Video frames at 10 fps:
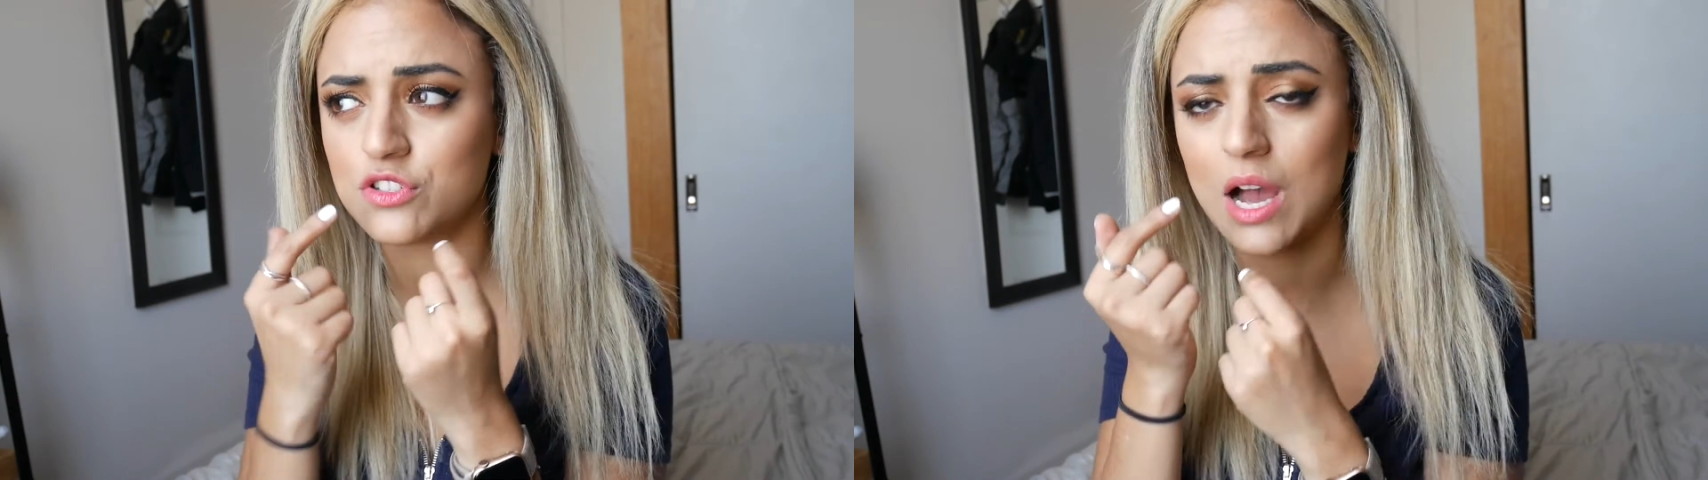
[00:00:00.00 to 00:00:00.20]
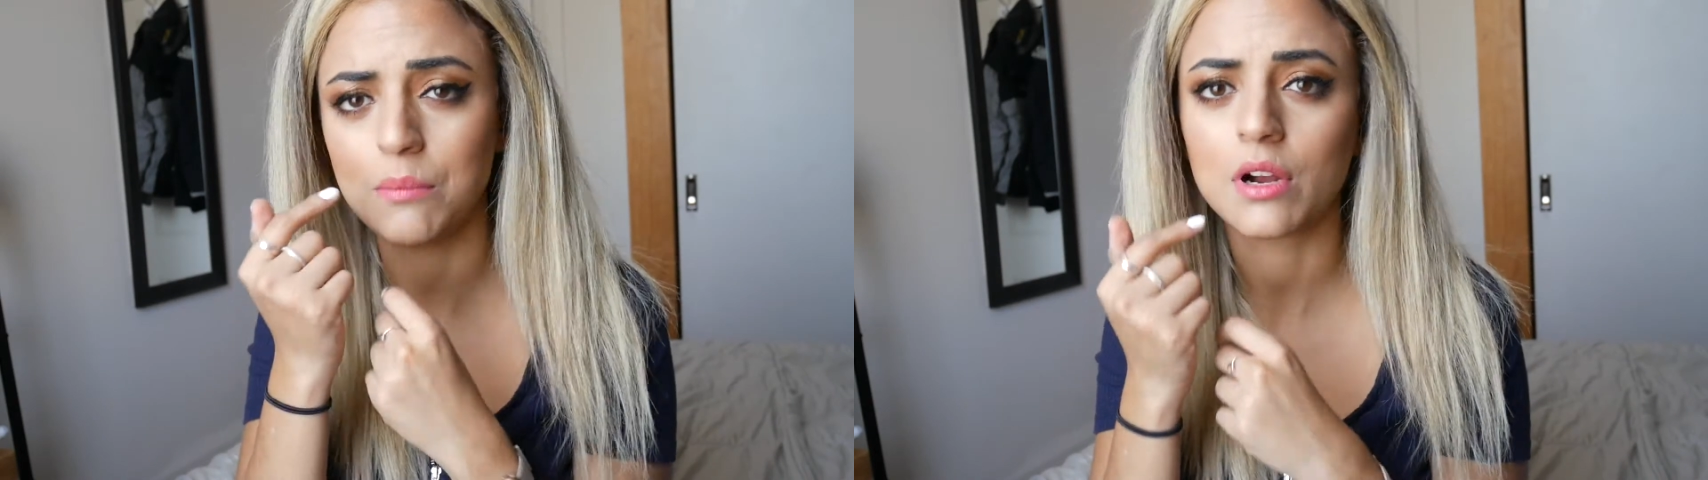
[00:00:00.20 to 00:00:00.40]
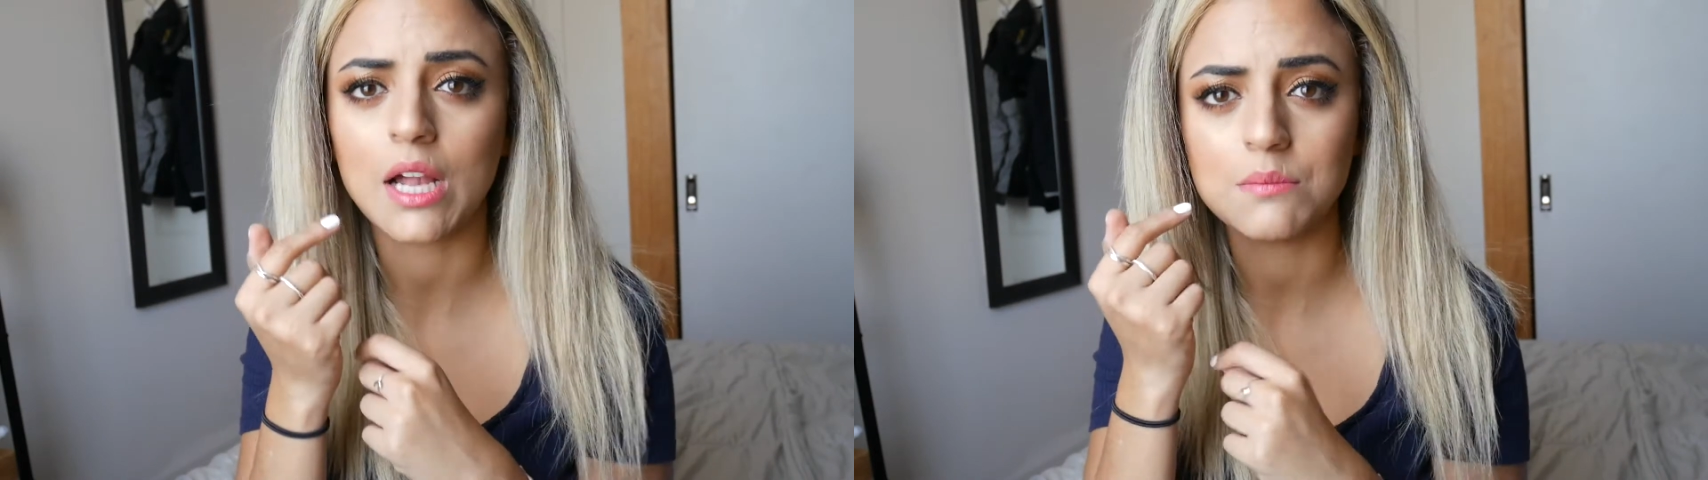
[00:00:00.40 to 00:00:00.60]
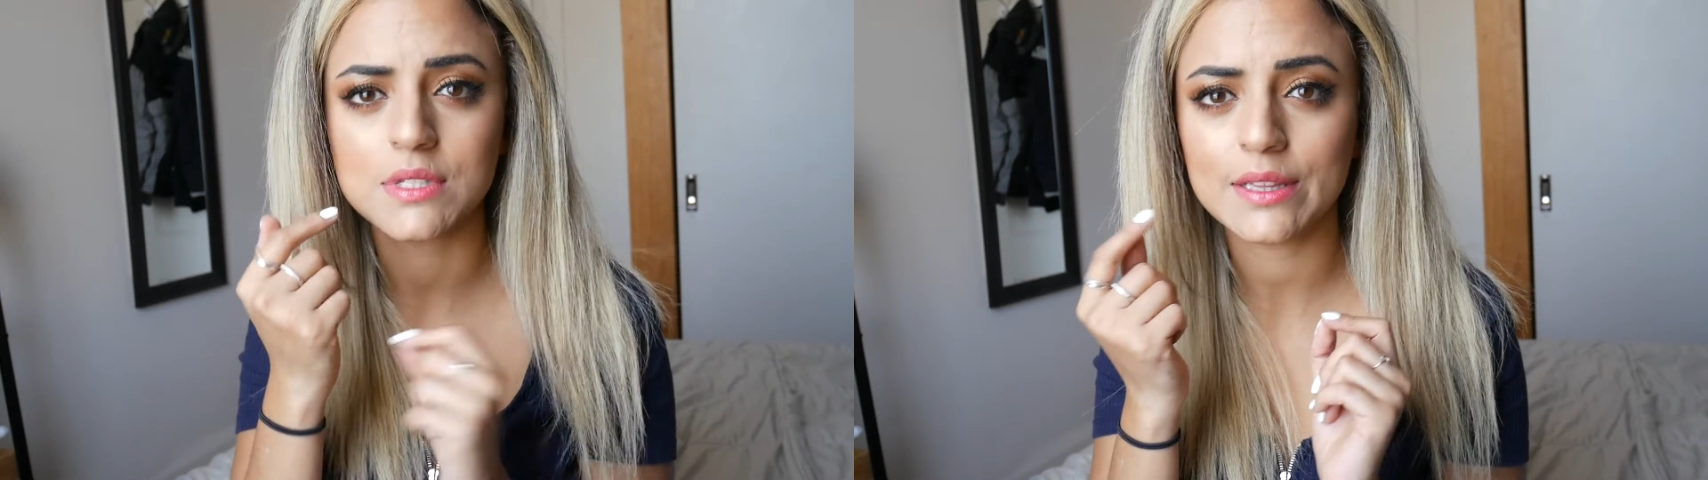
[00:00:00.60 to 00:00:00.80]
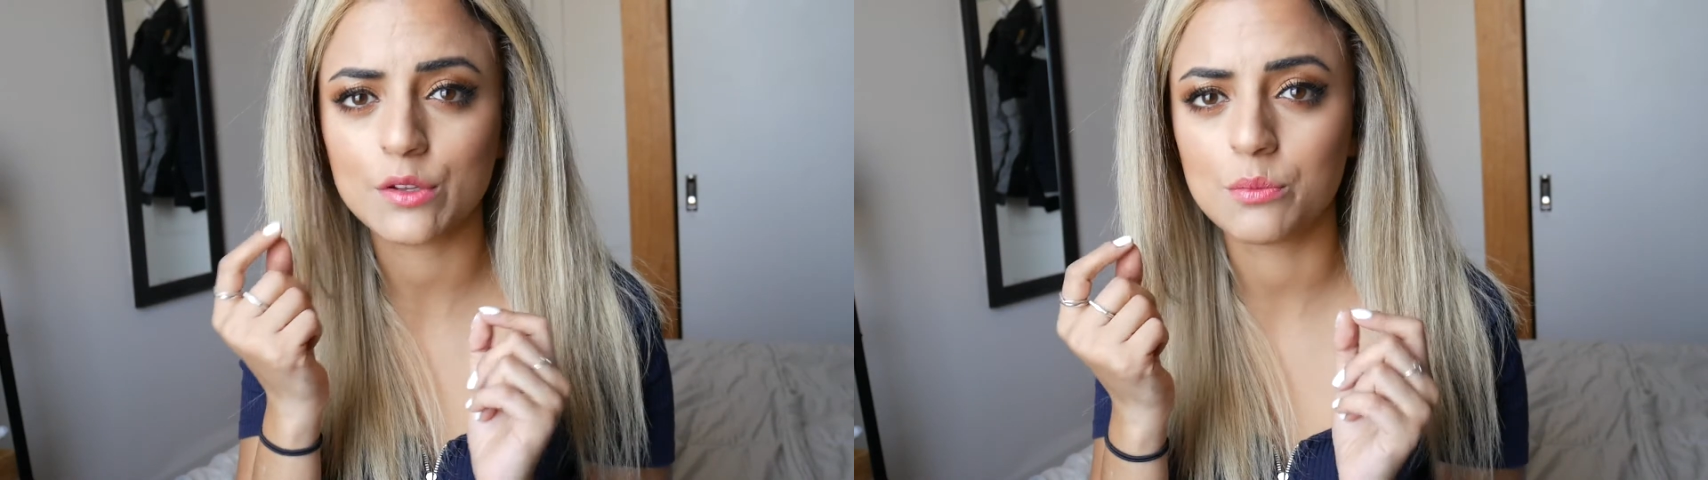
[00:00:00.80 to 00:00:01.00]
upper gums
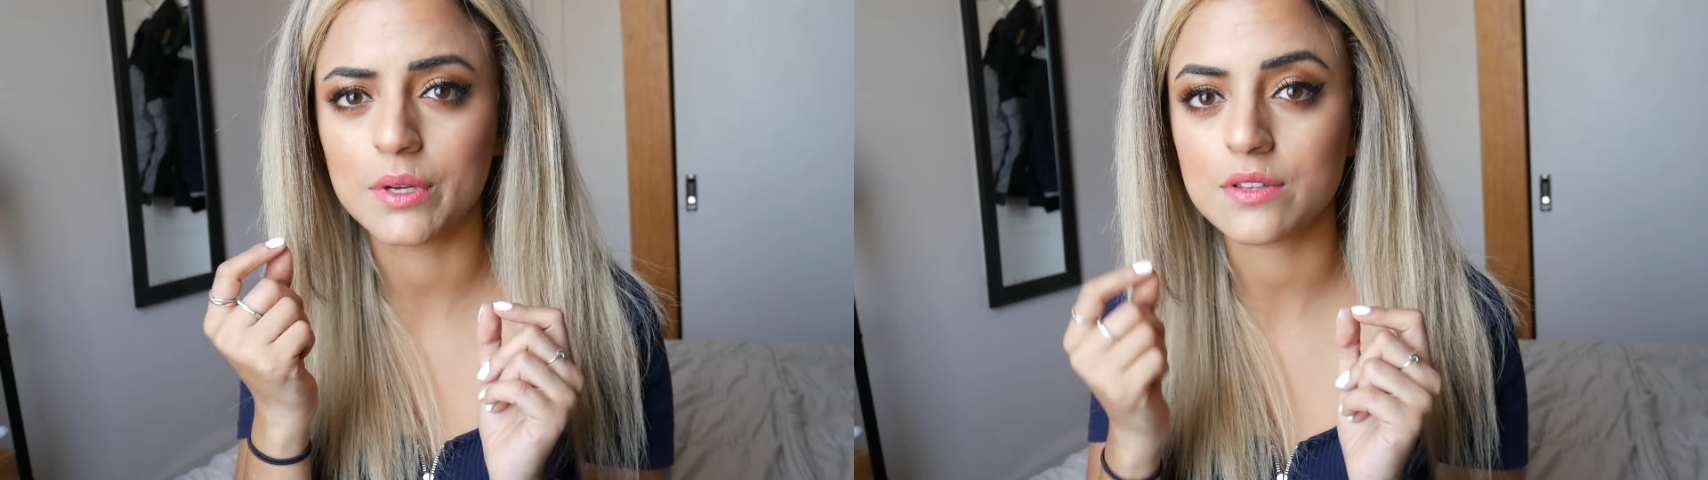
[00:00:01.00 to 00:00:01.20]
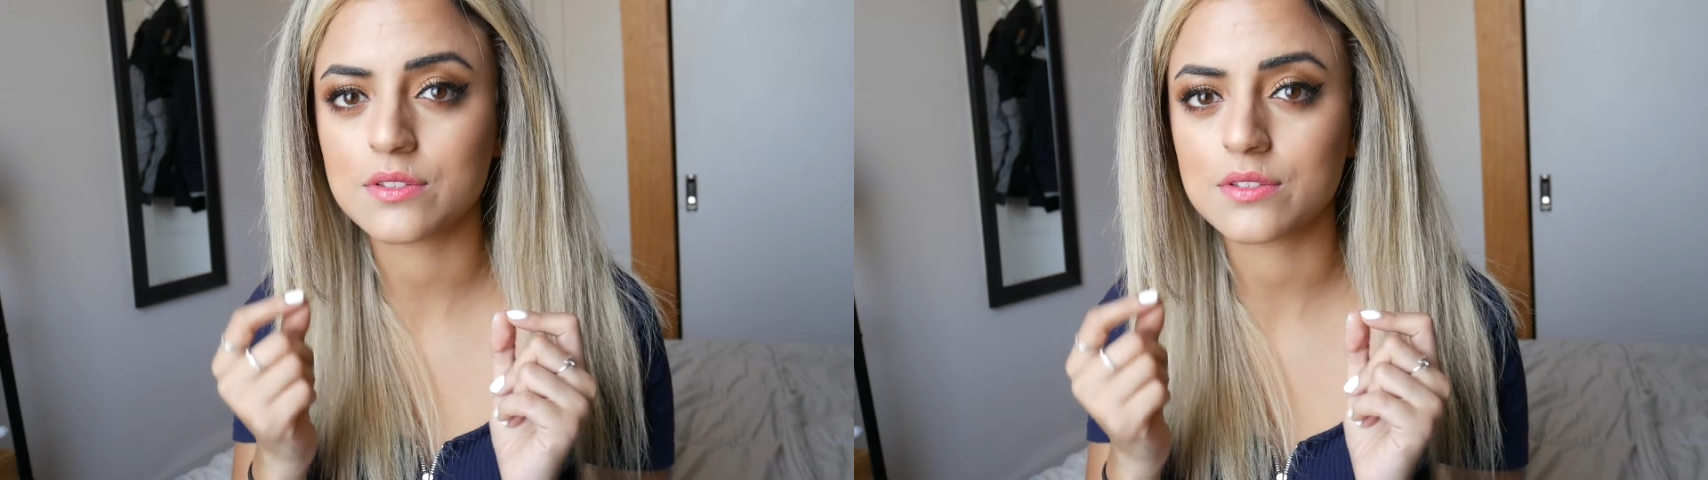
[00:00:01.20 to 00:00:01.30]
a little bit,